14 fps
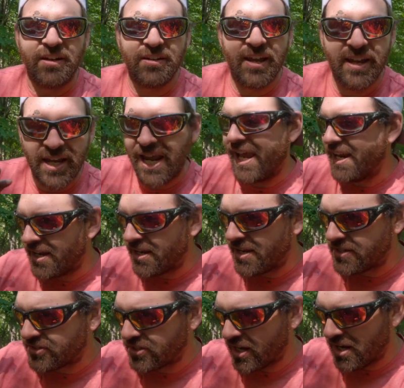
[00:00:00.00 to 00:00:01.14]
It
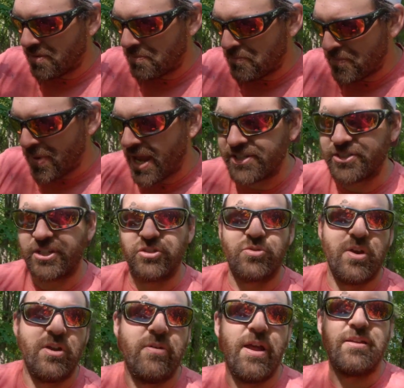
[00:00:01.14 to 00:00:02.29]
is an amazing
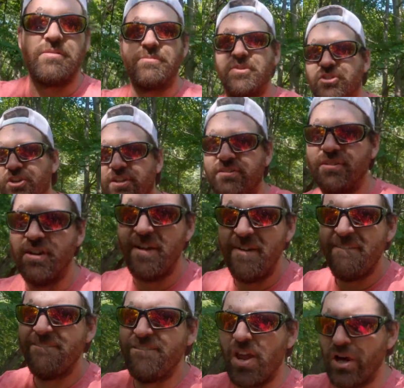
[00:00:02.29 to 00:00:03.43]
trail riding machine.
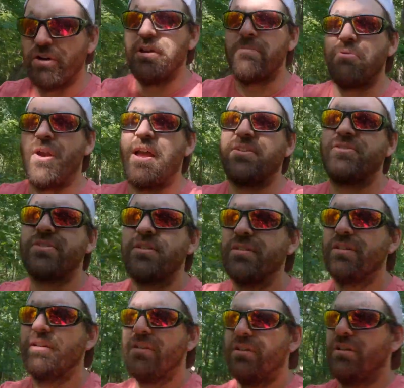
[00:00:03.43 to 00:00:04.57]
Very impressed
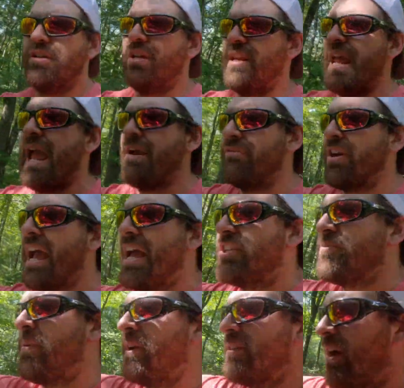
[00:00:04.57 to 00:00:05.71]
in every
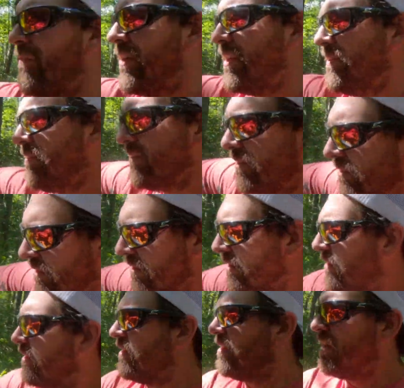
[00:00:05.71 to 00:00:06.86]
aspect of it.
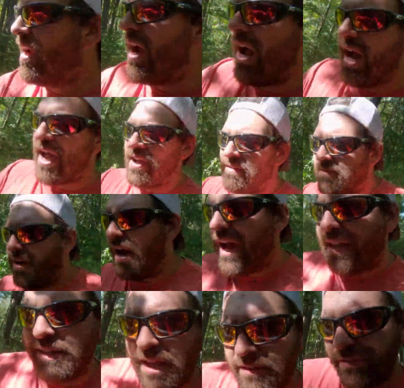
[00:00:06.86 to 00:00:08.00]
I
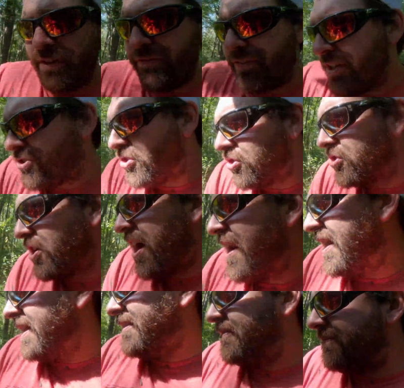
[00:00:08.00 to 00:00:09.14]
love the features on
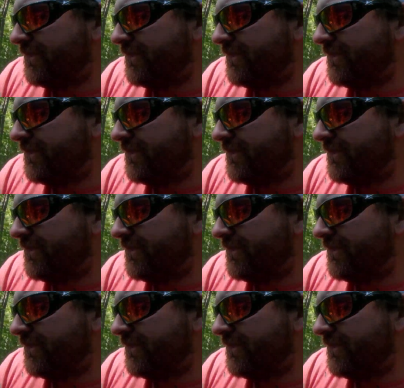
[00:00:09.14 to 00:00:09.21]
it.